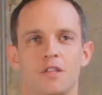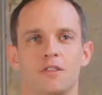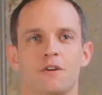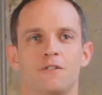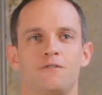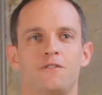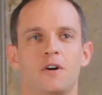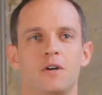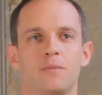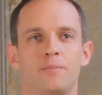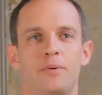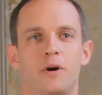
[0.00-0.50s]
The
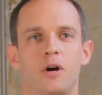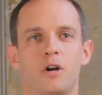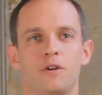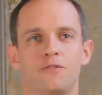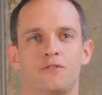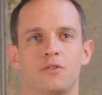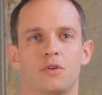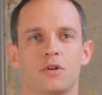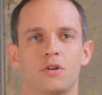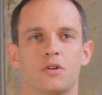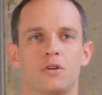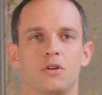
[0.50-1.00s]
fun part
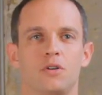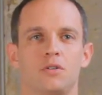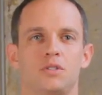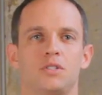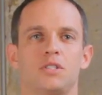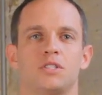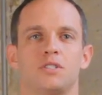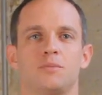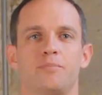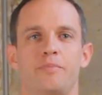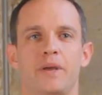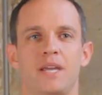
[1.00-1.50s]
for recruits
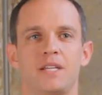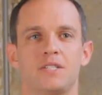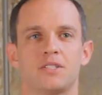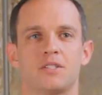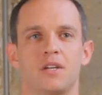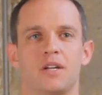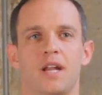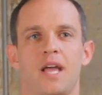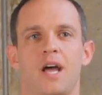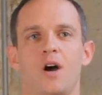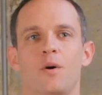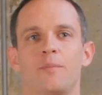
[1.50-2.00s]
is based
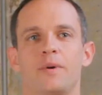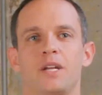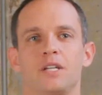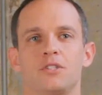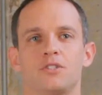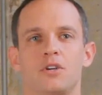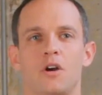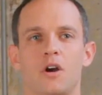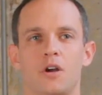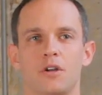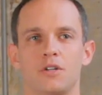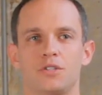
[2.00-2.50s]
on how many
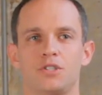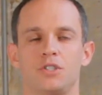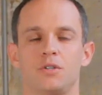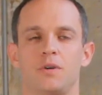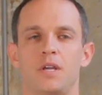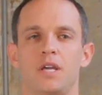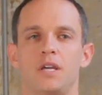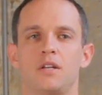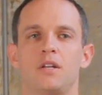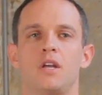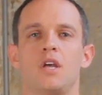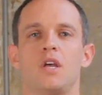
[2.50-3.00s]
targets you
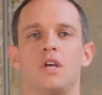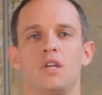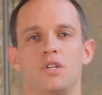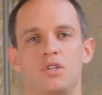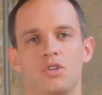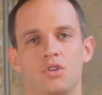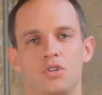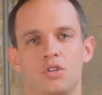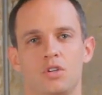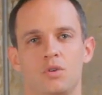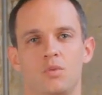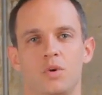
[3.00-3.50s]
hit,
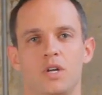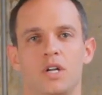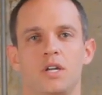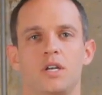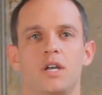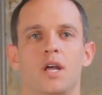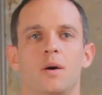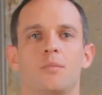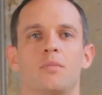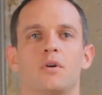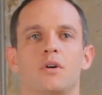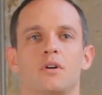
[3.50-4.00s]
you can win a
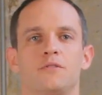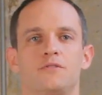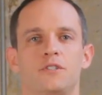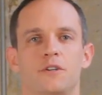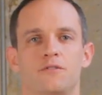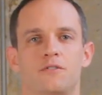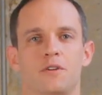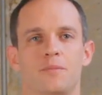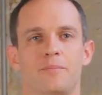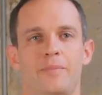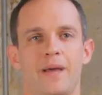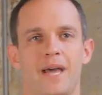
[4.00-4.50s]
number of
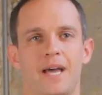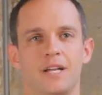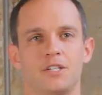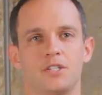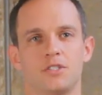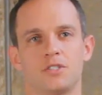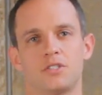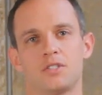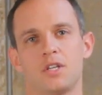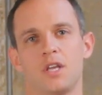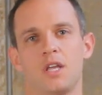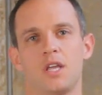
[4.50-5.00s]
different
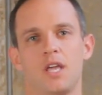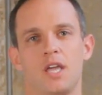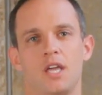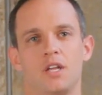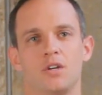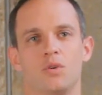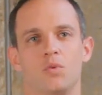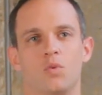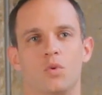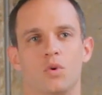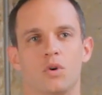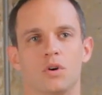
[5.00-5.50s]
badges and
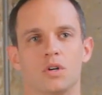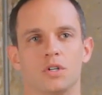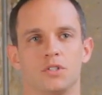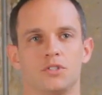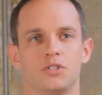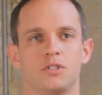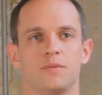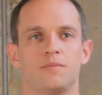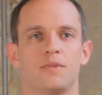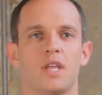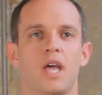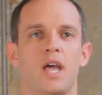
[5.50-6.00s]

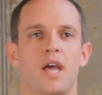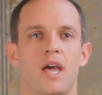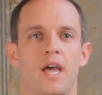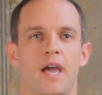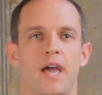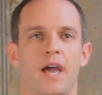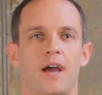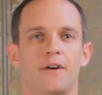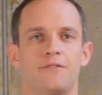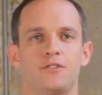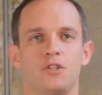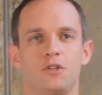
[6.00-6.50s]
awards.
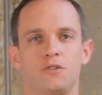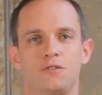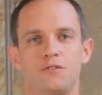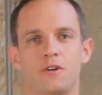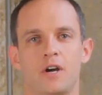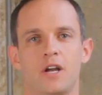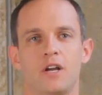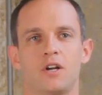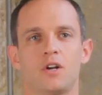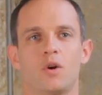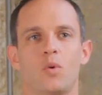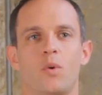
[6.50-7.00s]
After you
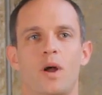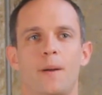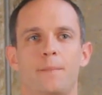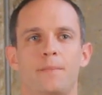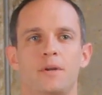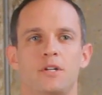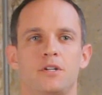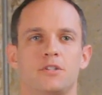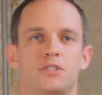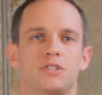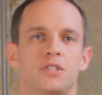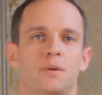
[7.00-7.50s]
fire your
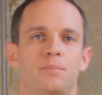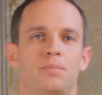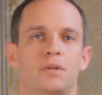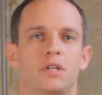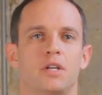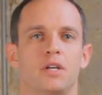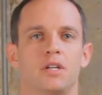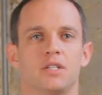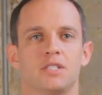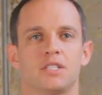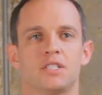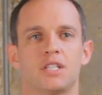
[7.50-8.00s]
weapon, you're simply
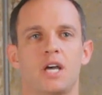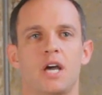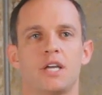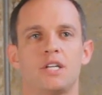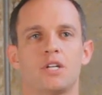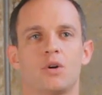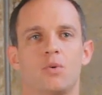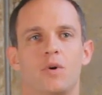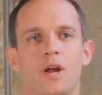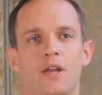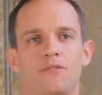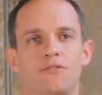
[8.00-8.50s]
going to sign
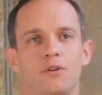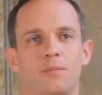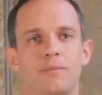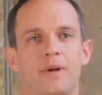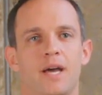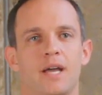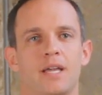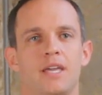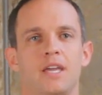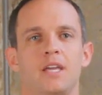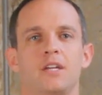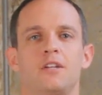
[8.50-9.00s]
your rifle
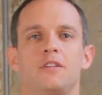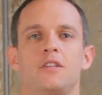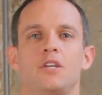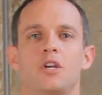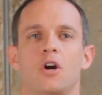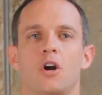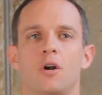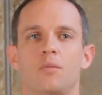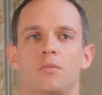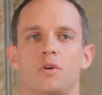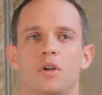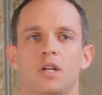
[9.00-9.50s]
back into the
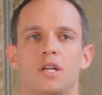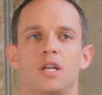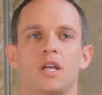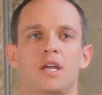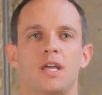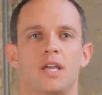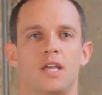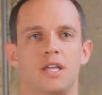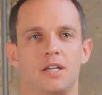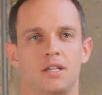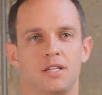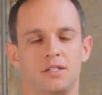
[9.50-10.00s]
armory
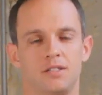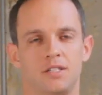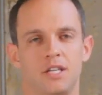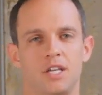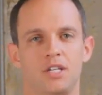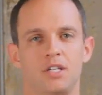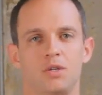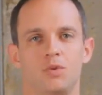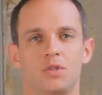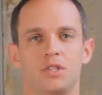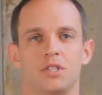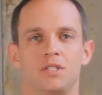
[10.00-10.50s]
and
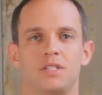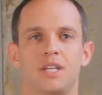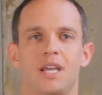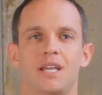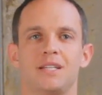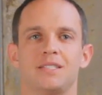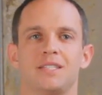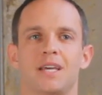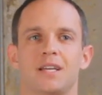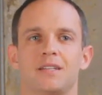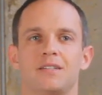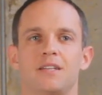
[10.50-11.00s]
continue with the
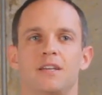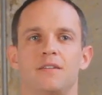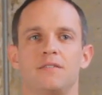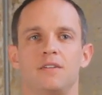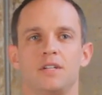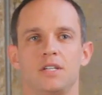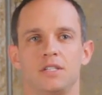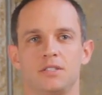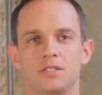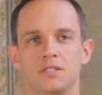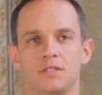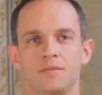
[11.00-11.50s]
day's
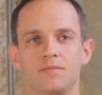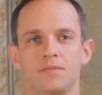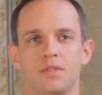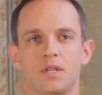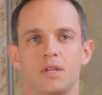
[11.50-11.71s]
activities.